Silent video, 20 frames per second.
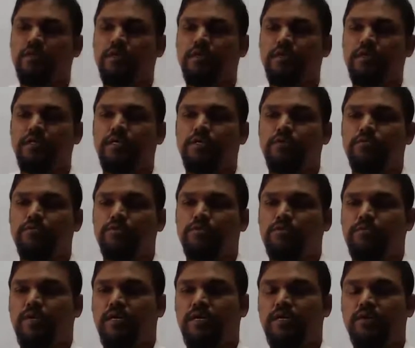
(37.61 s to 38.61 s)
introduced
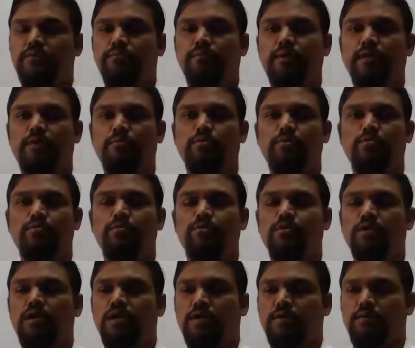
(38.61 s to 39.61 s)
by
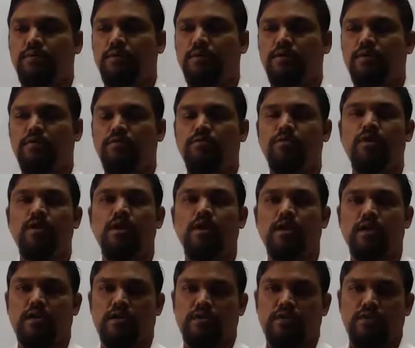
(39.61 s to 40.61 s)
ul
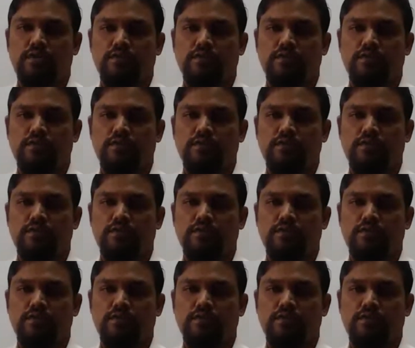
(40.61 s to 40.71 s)
Haq,